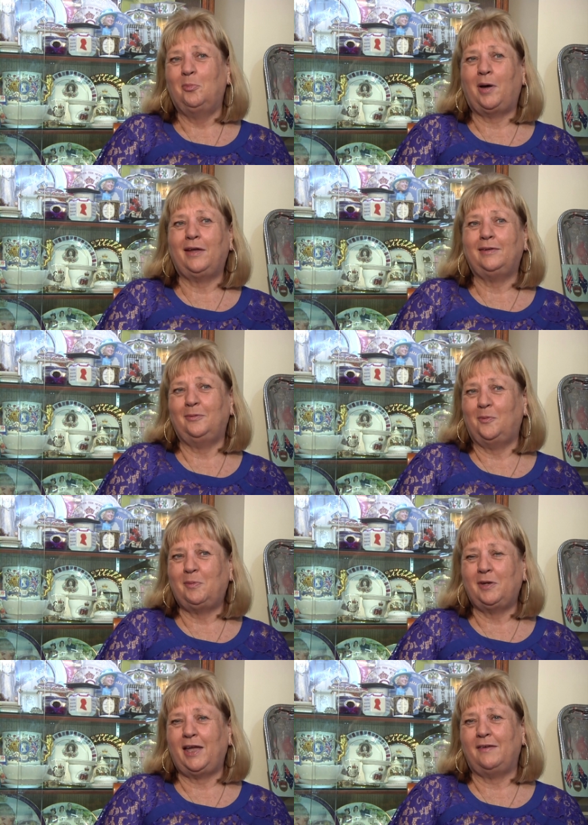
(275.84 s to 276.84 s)
But
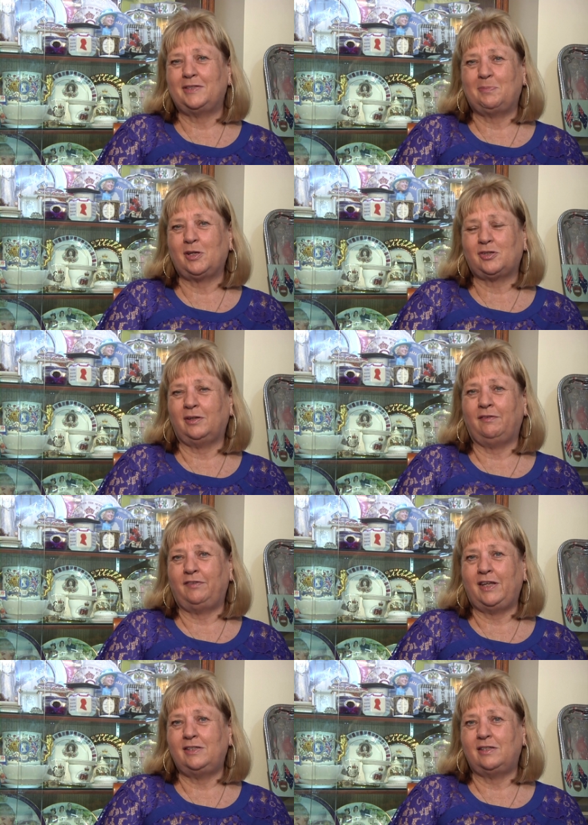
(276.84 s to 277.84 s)
when we have special
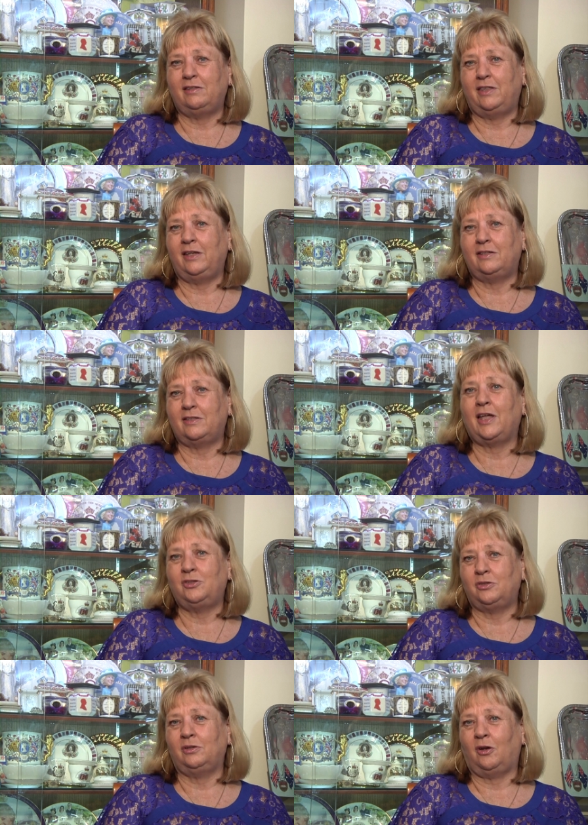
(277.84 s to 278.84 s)
events and things, they
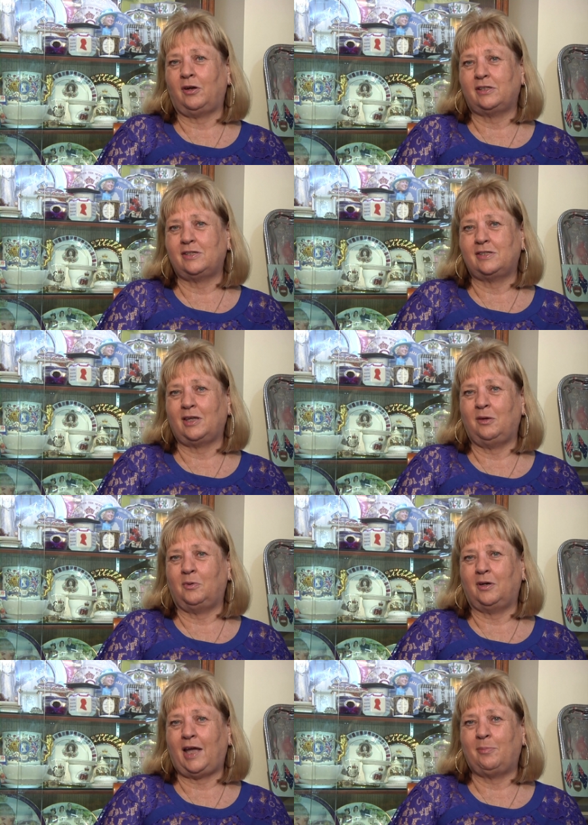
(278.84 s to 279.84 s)
do like to see
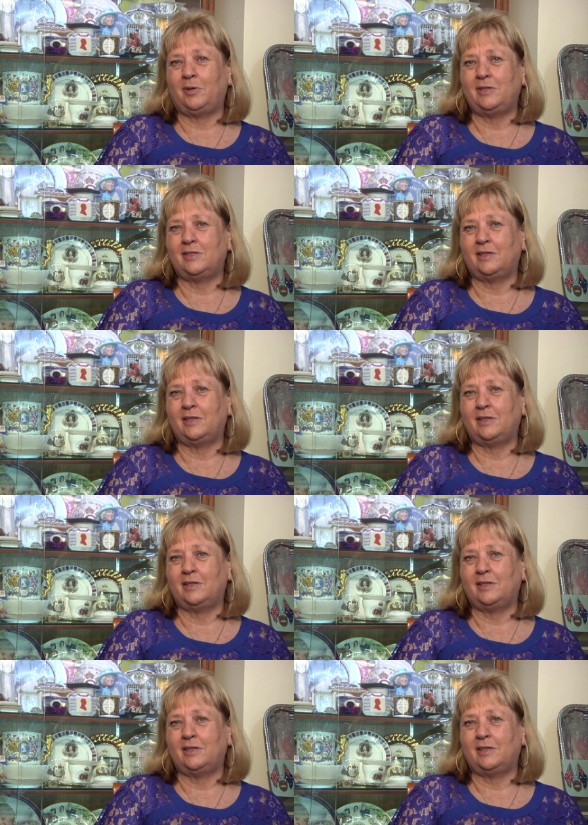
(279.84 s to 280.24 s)
what happens.